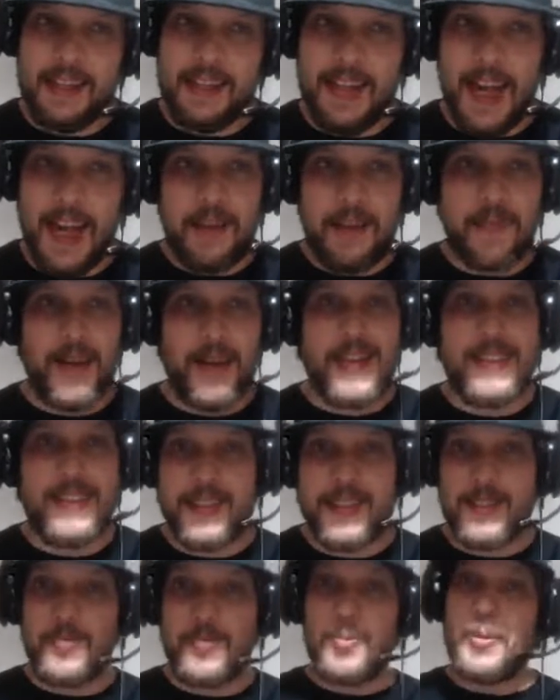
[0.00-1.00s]
Dynamite
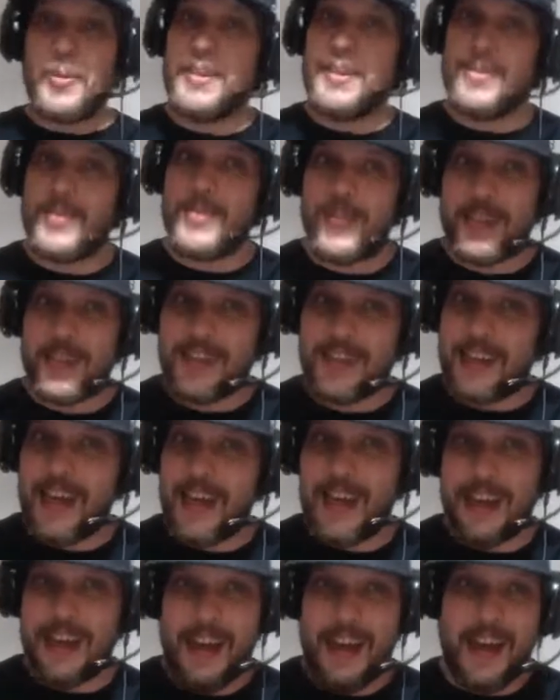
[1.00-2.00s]
this week looks
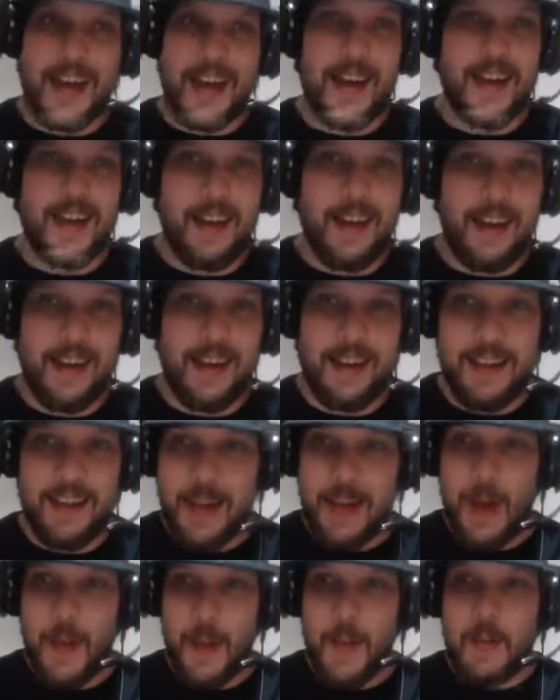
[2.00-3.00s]
like a
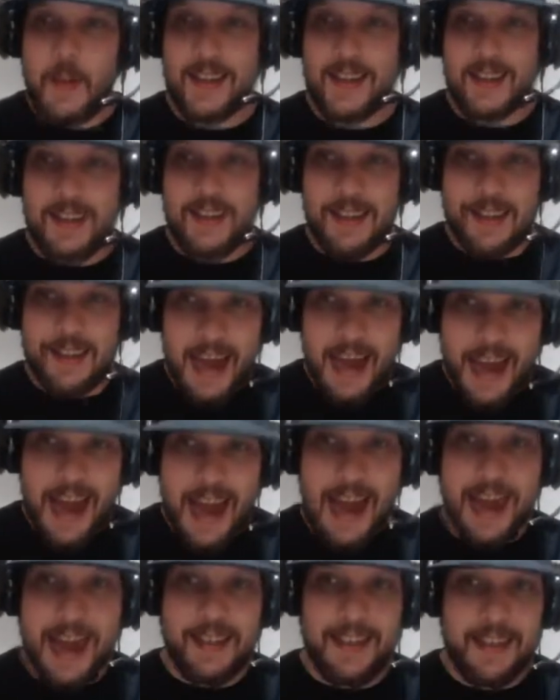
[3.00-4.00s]

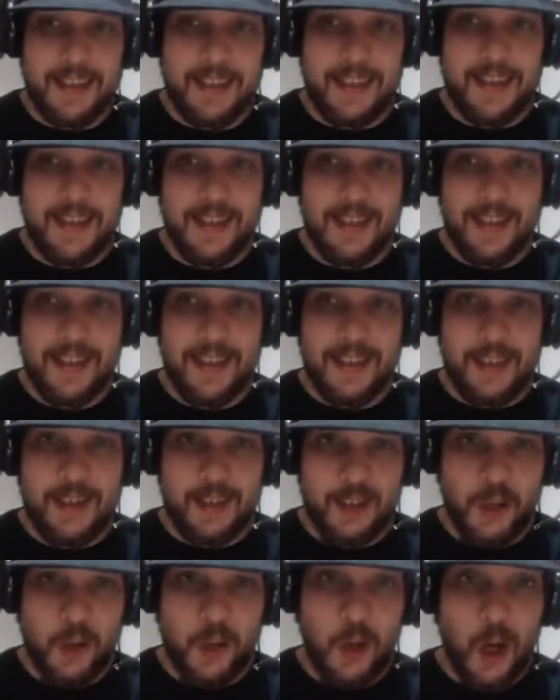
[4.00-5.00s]
stacked
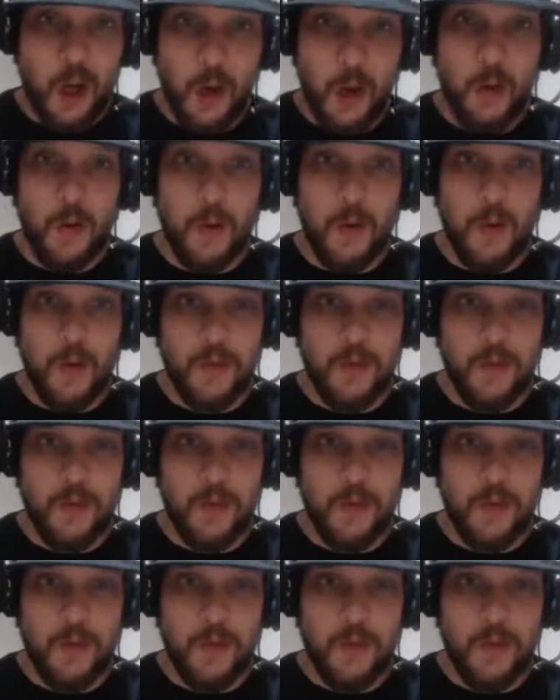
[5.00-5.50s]
show.